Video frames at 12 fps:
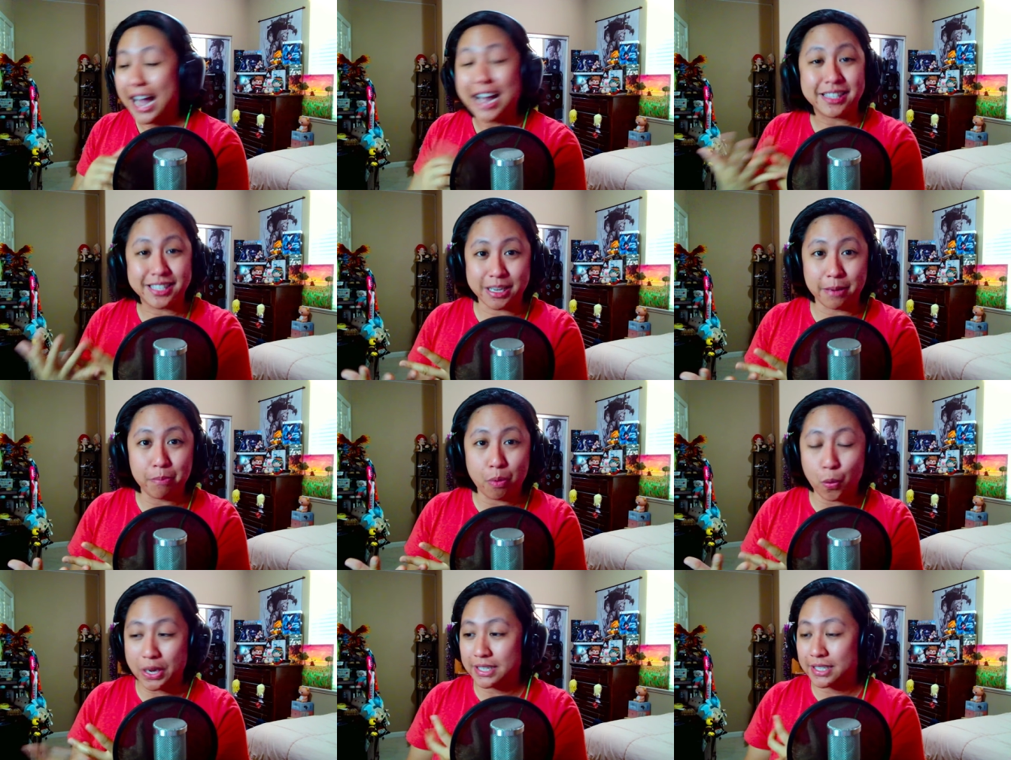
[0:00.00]
at some
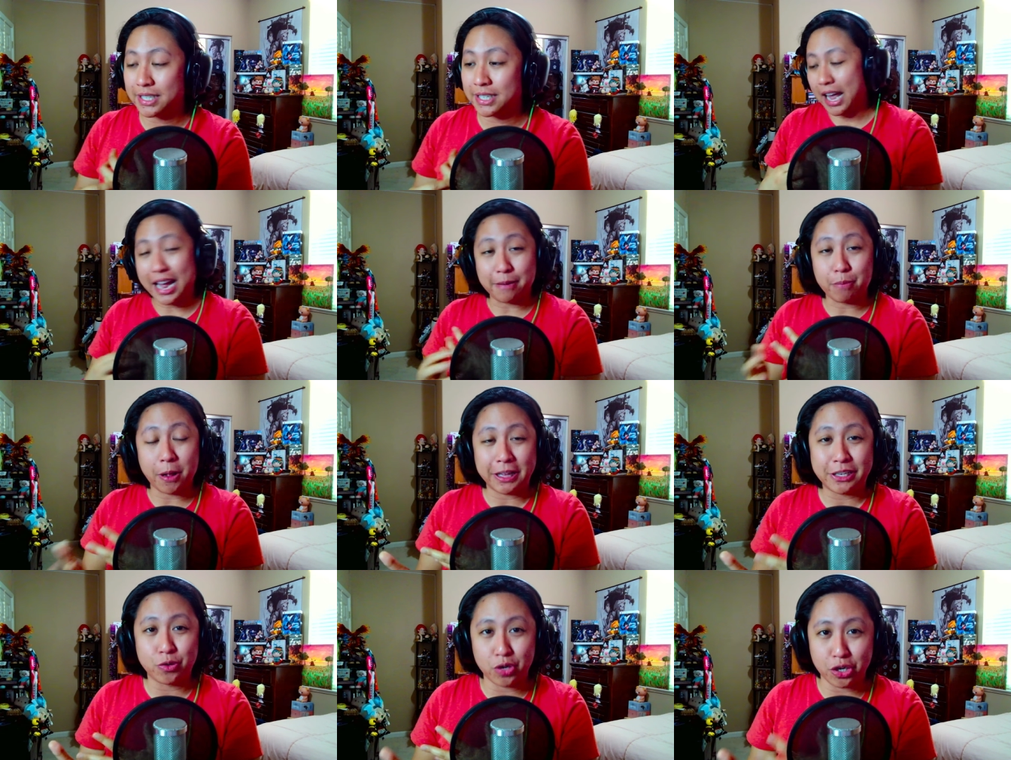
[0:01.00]
point and
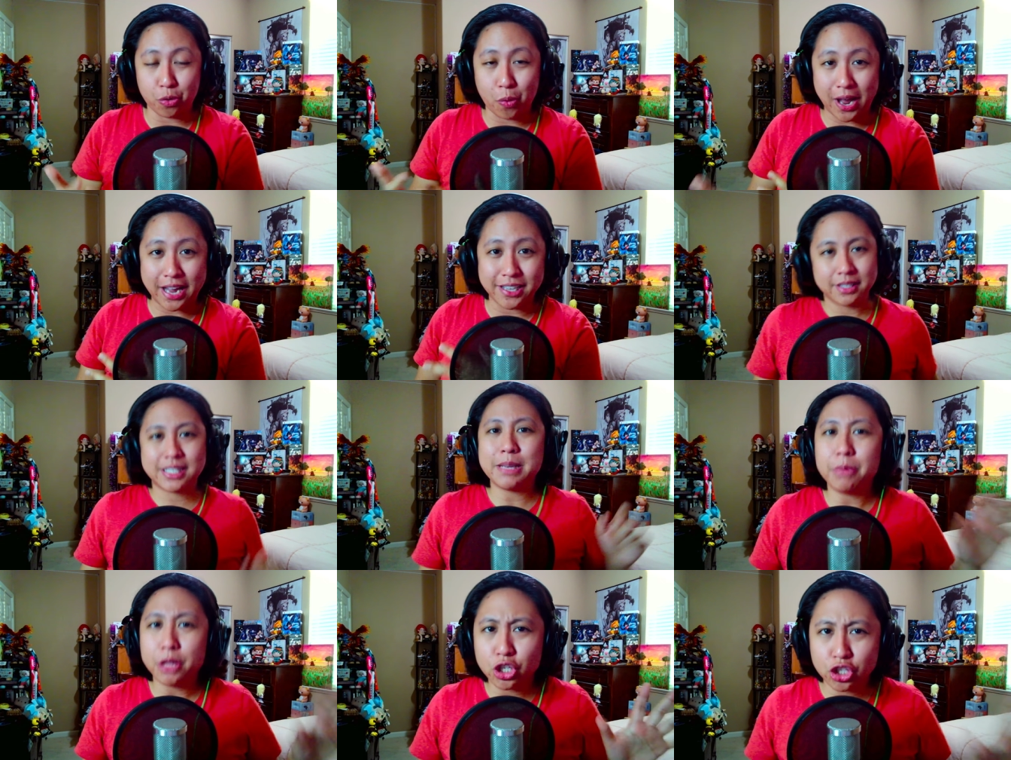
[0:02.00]
probably do it in a way
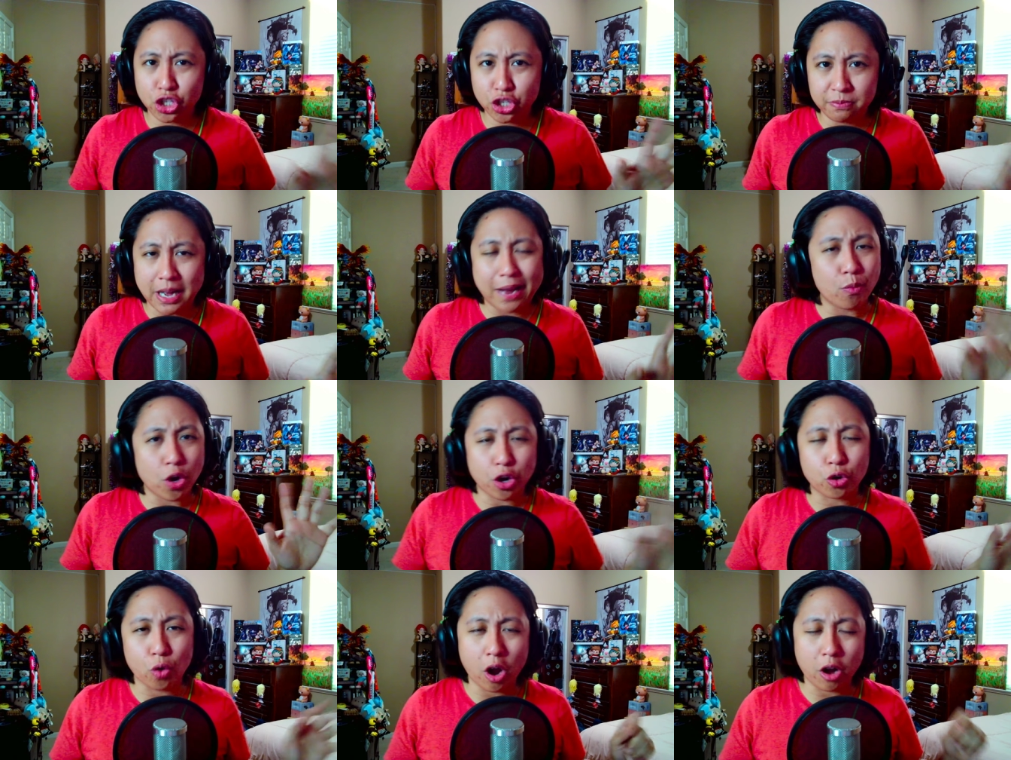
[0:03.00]
similar to my One
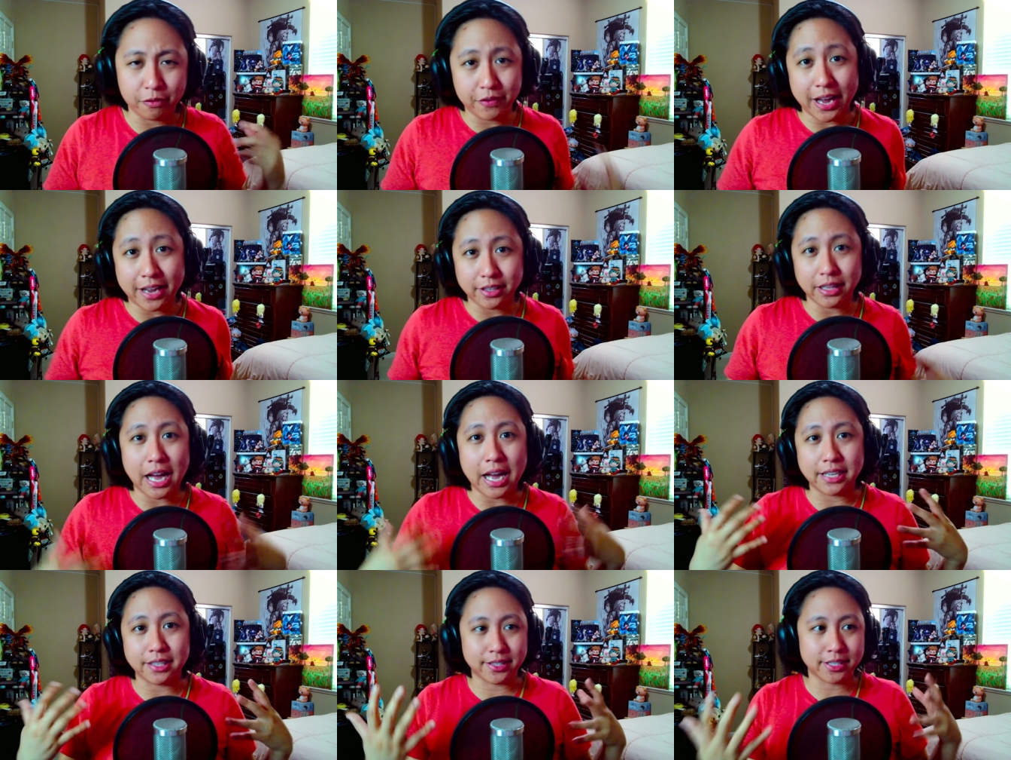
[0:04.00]
Ok Rock
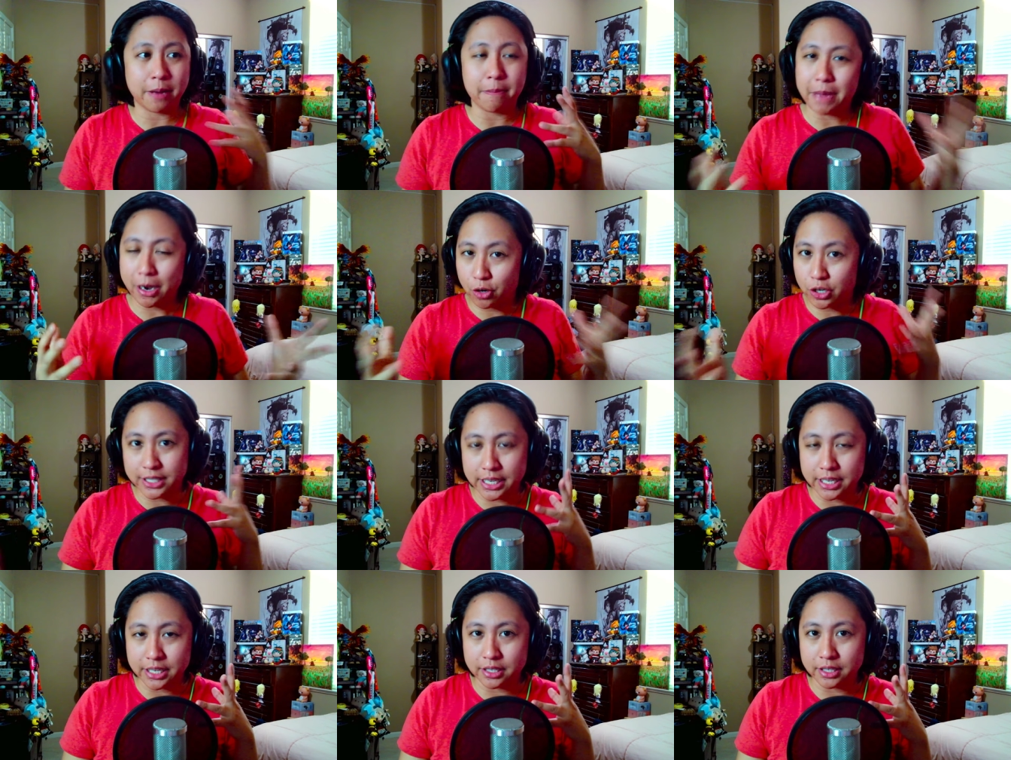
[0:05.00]
Vandalize
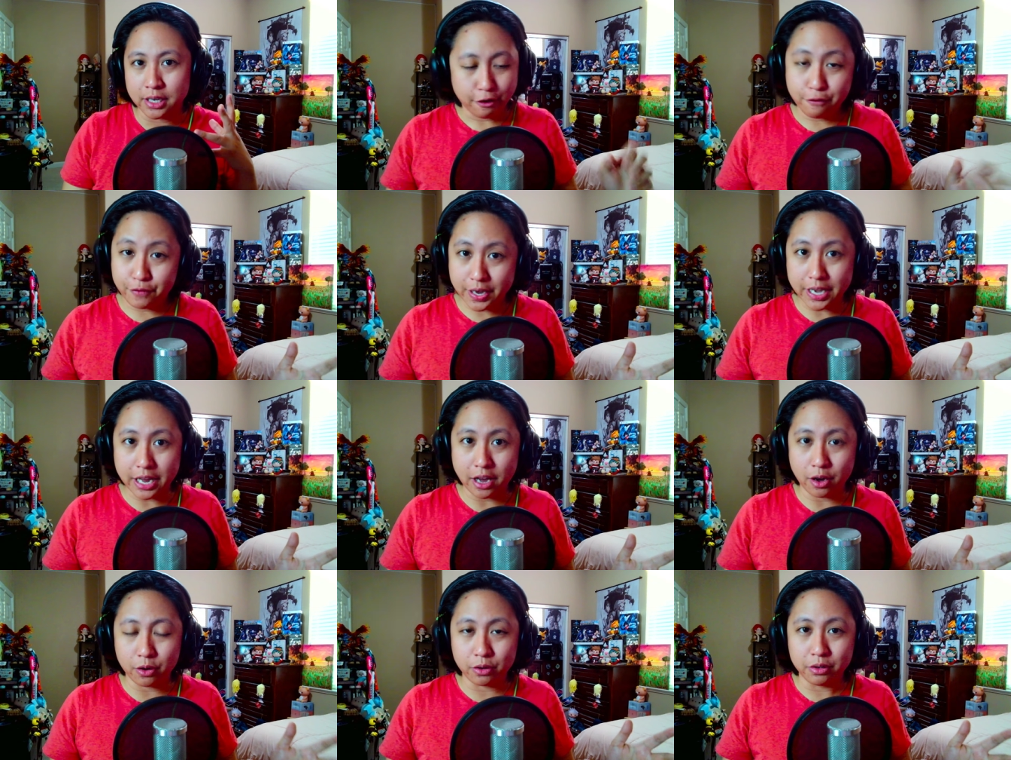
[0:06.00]
comparison
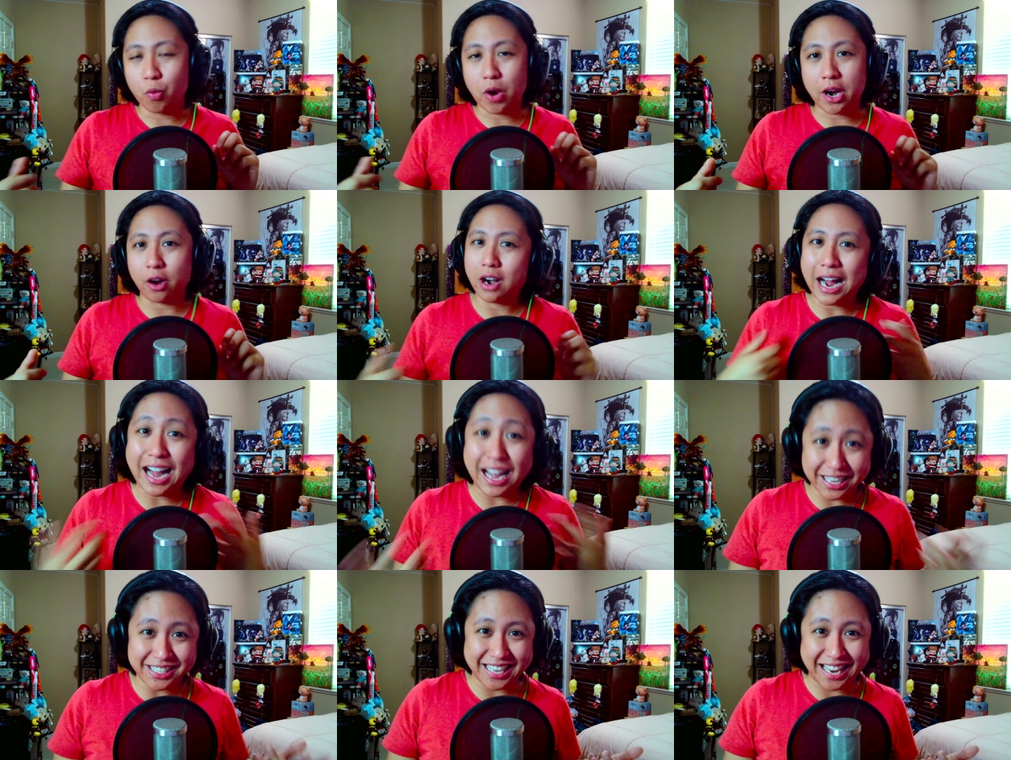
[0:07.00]
video where
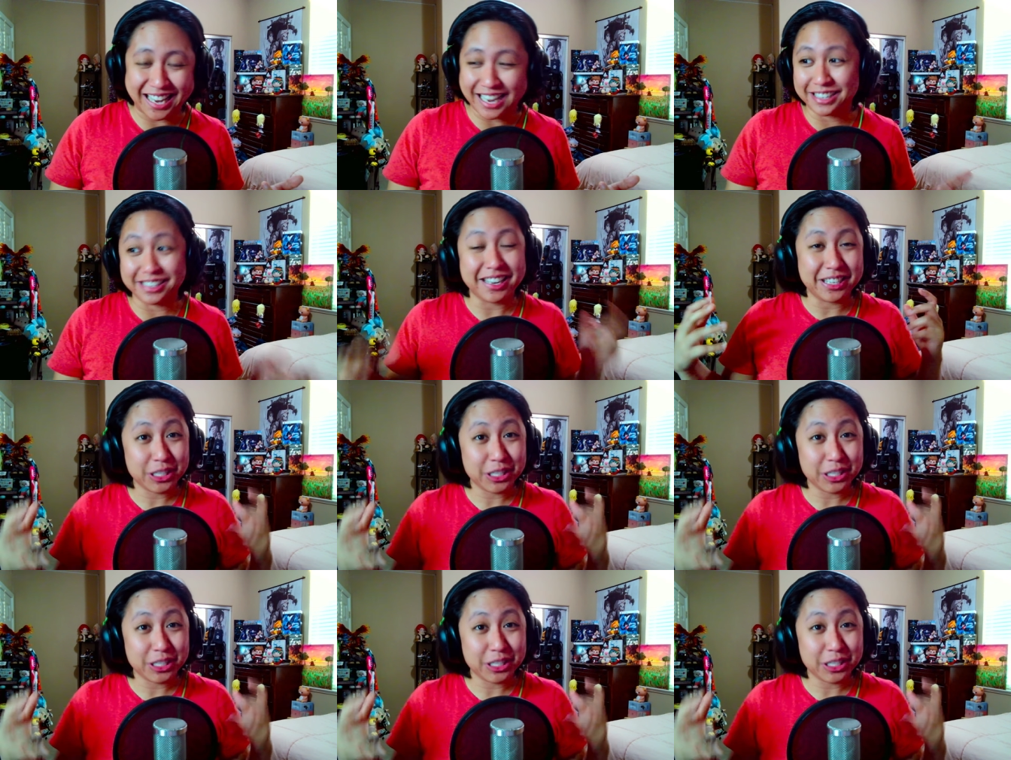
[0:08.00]
I sang it.